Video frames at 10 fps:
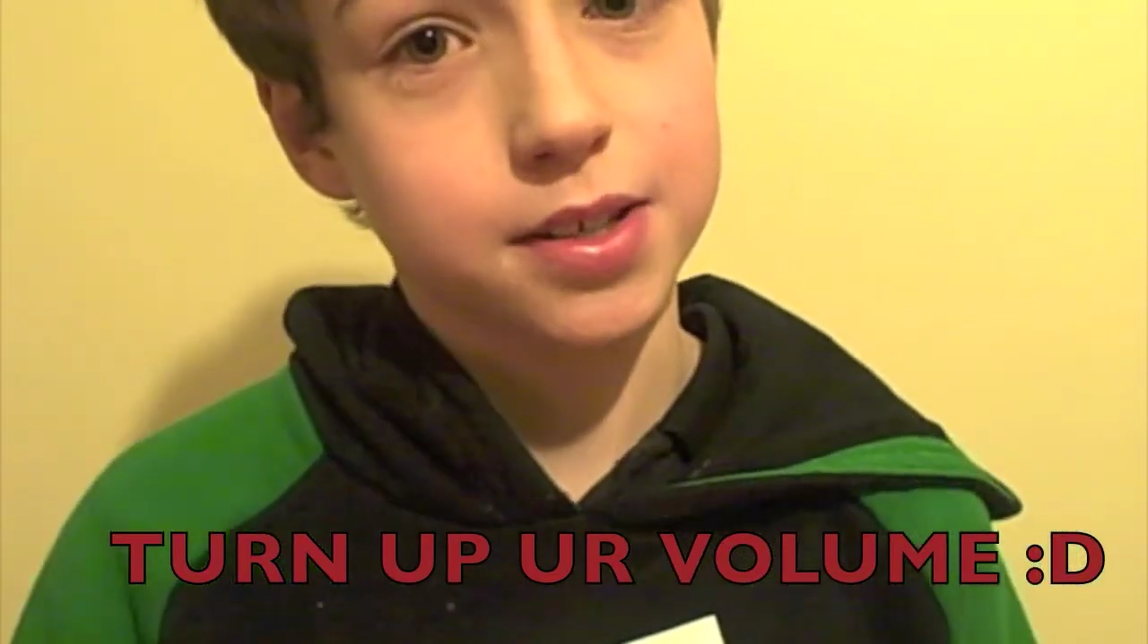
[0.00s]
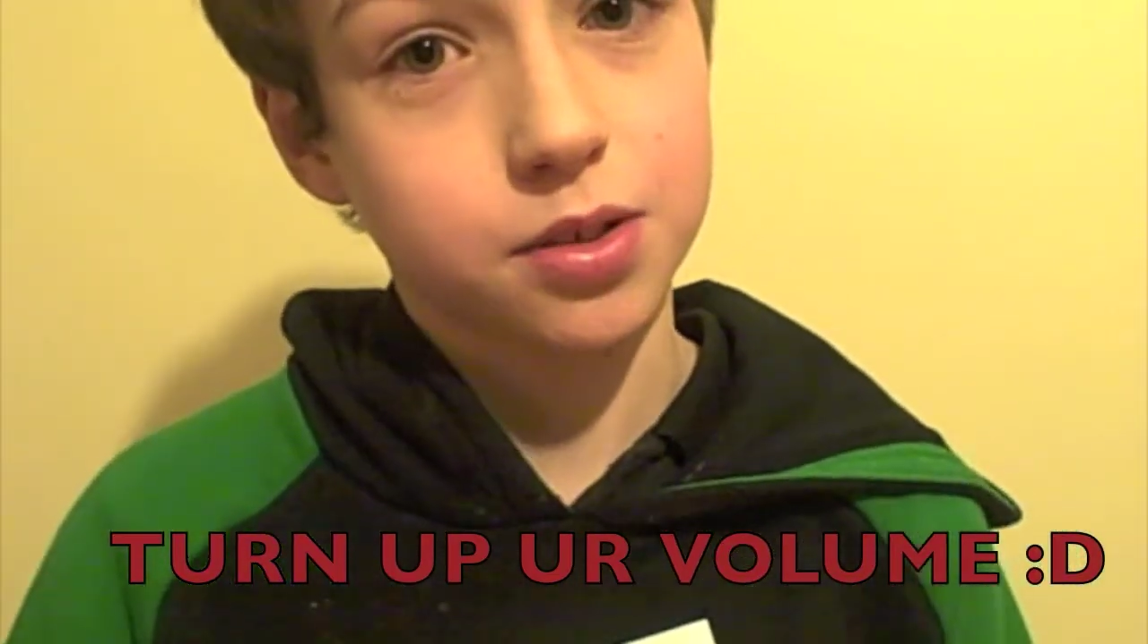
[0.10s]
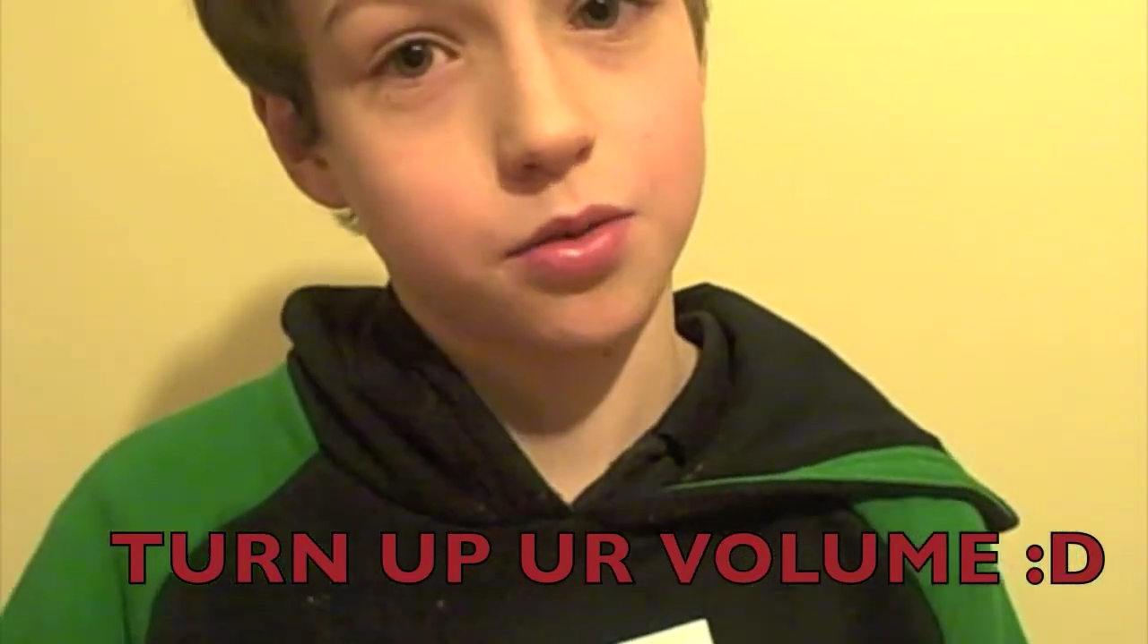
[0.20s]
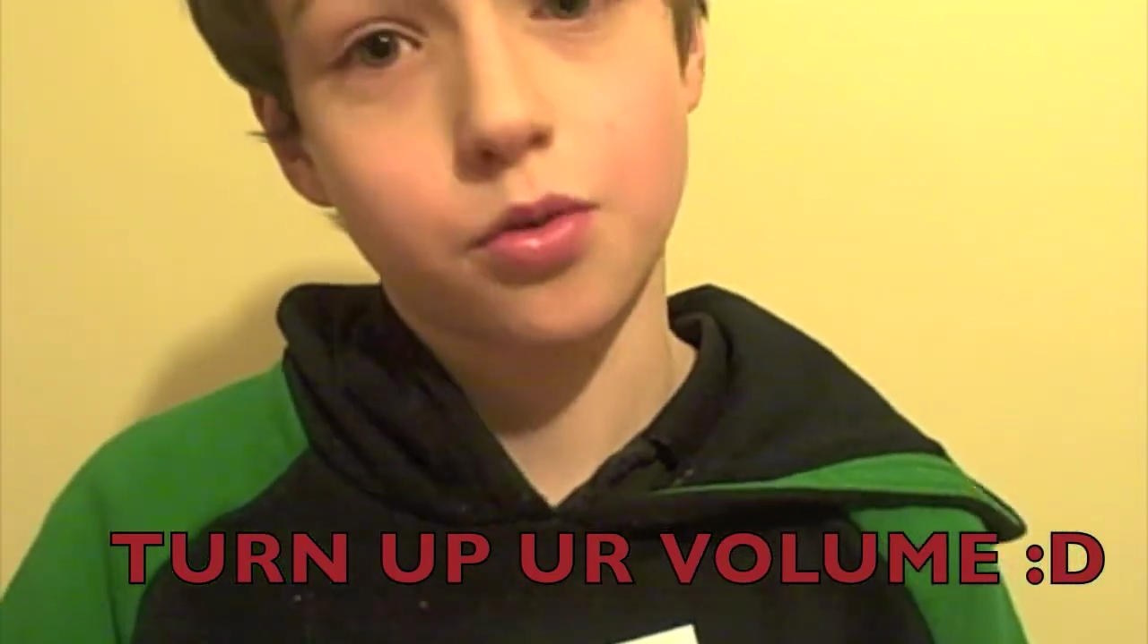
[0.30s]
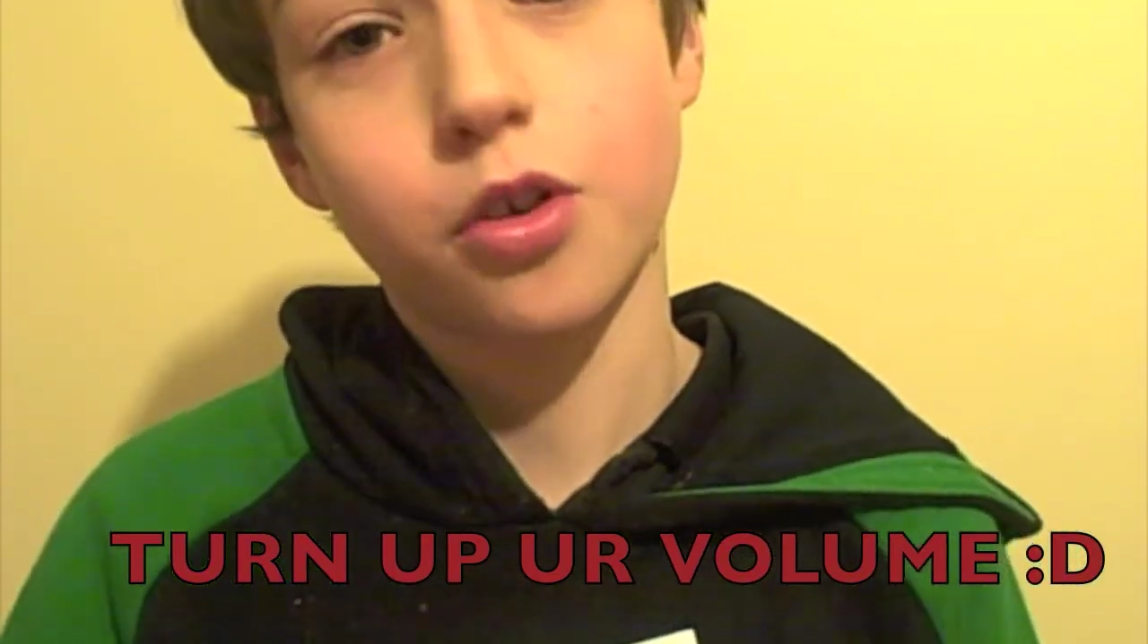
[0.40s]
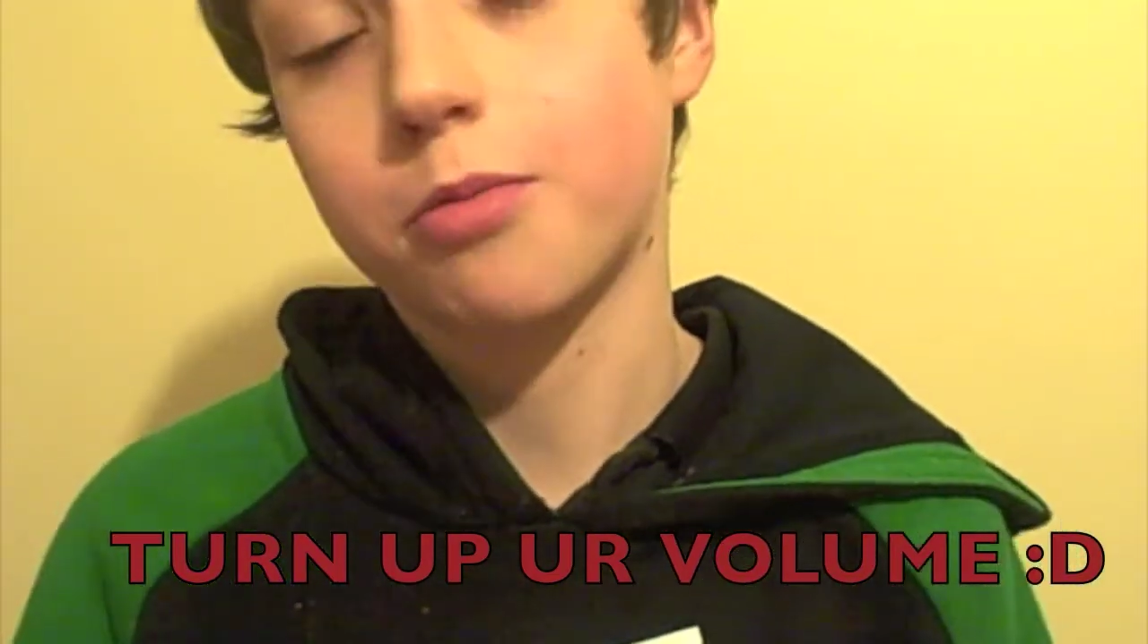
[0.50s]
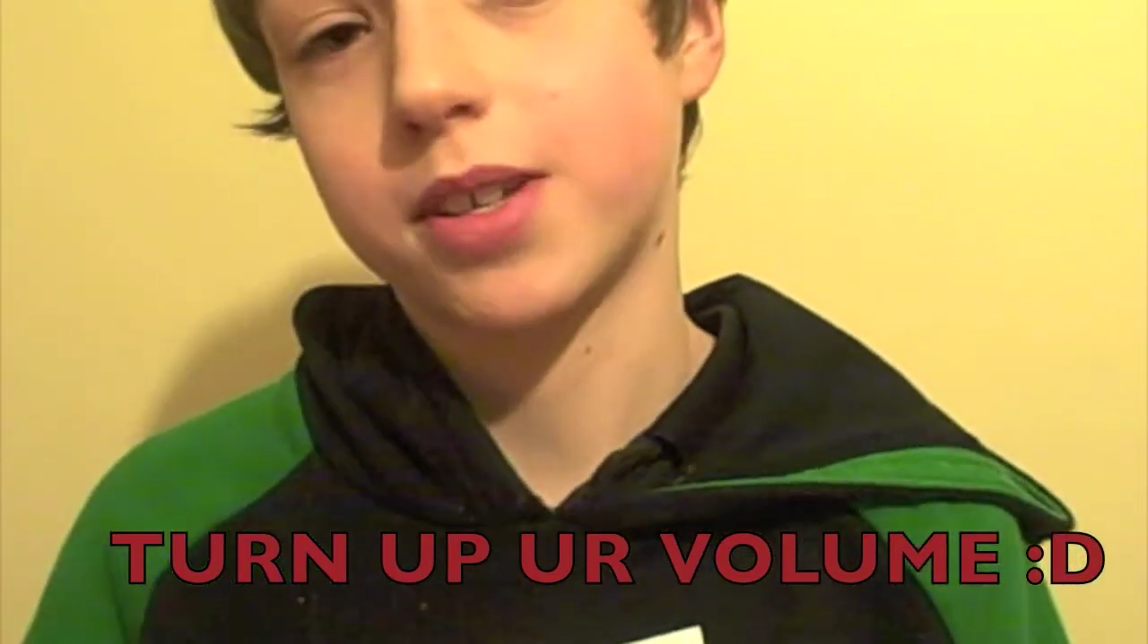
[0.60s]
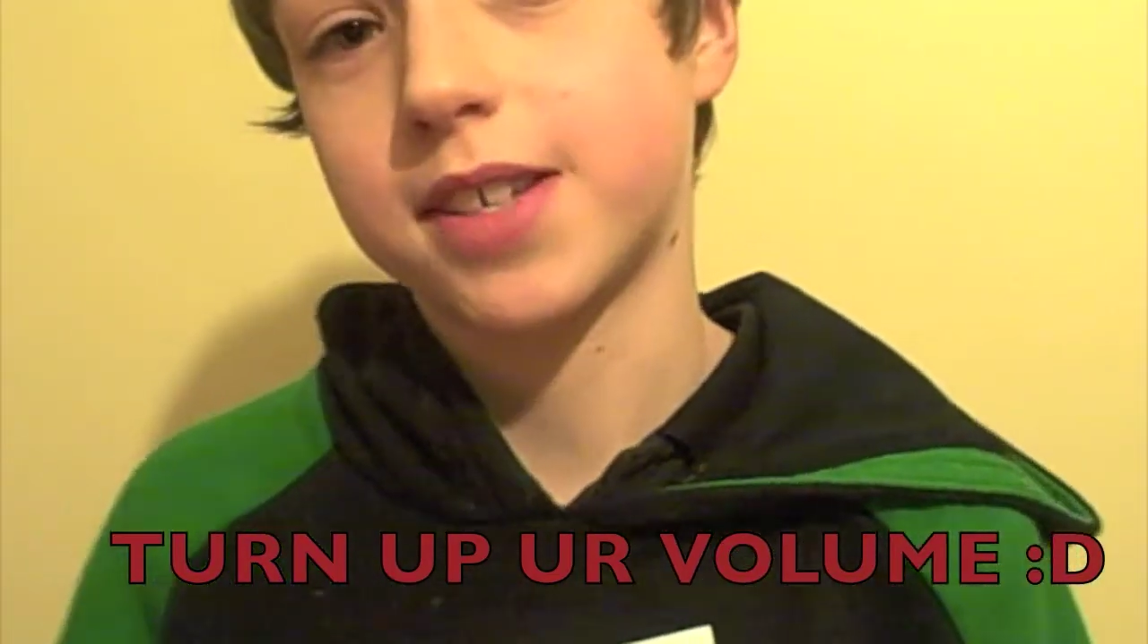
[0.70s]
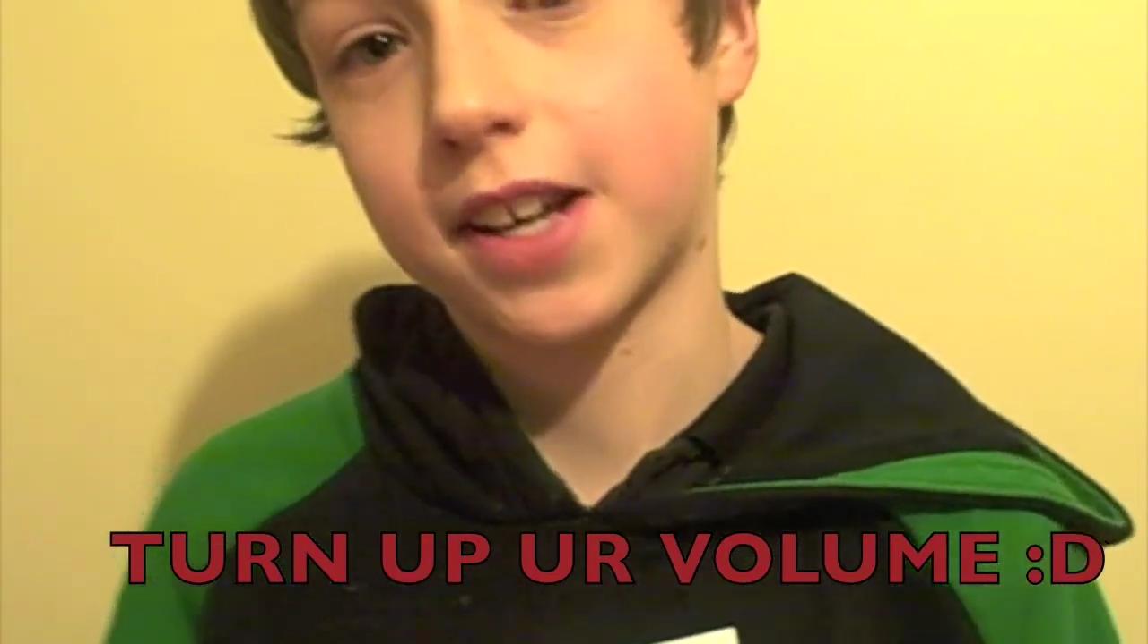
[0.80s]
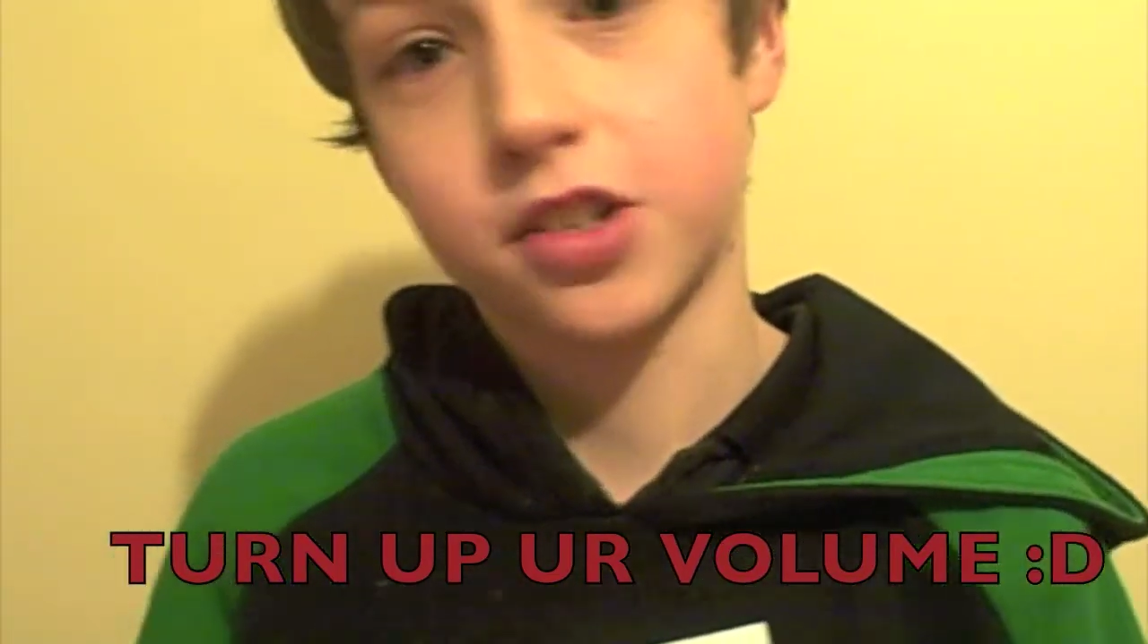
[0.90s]
so go on my
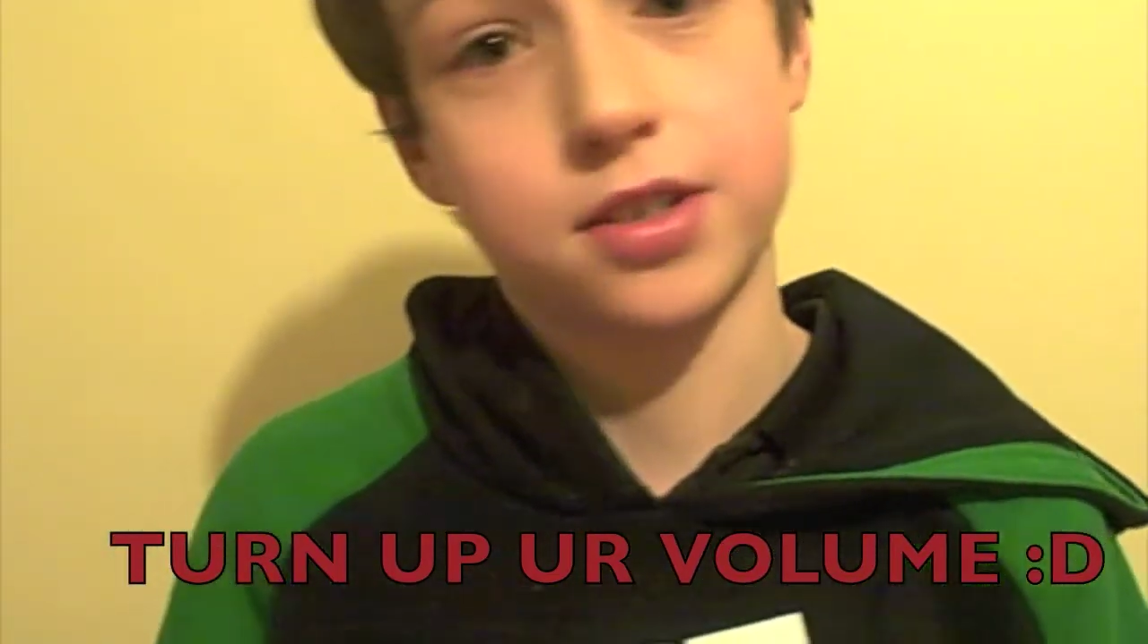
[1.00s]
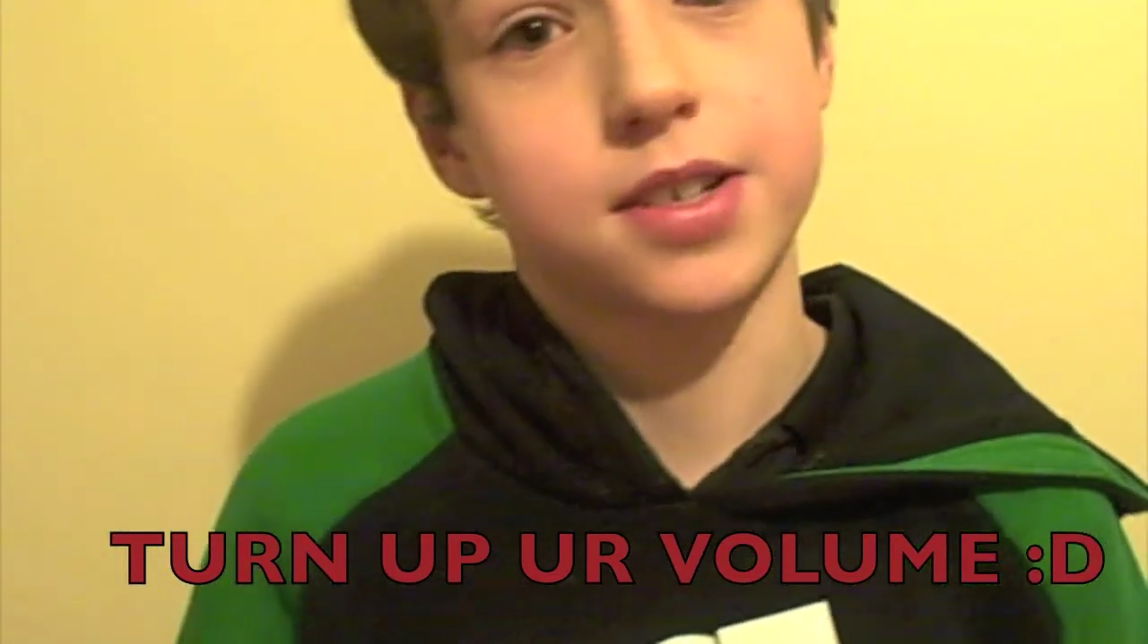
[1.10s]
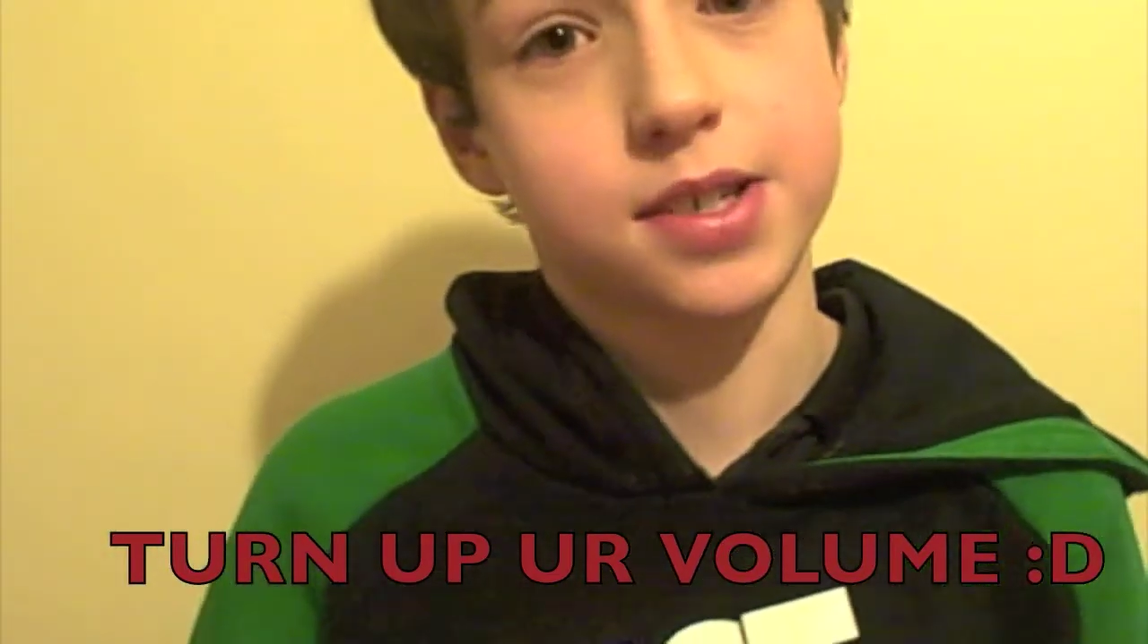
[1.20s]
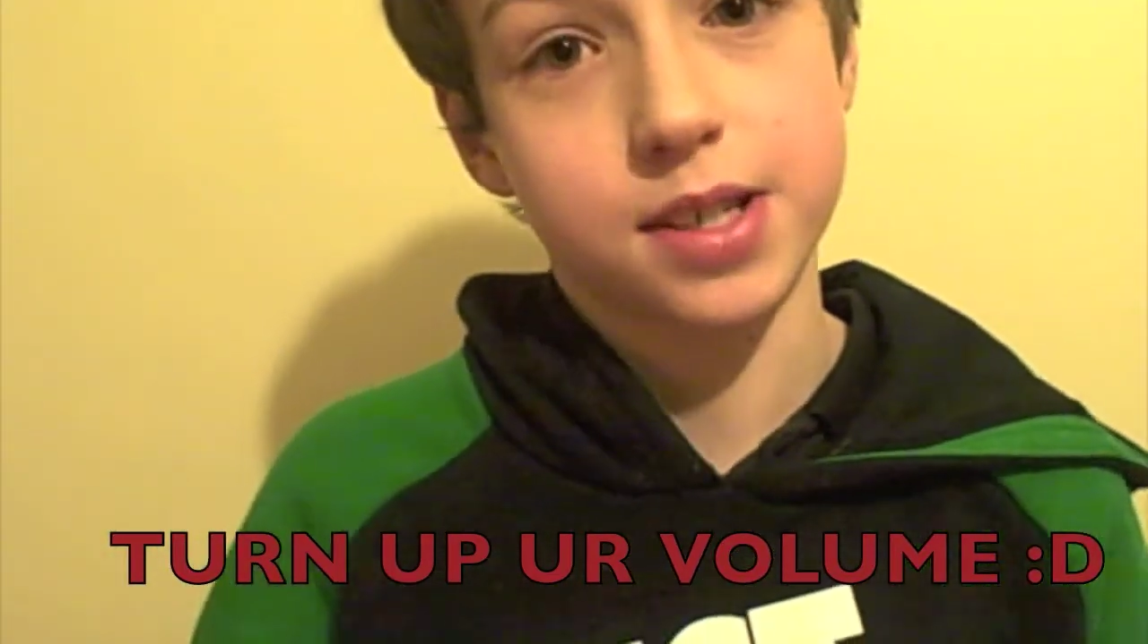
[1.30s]
second channel to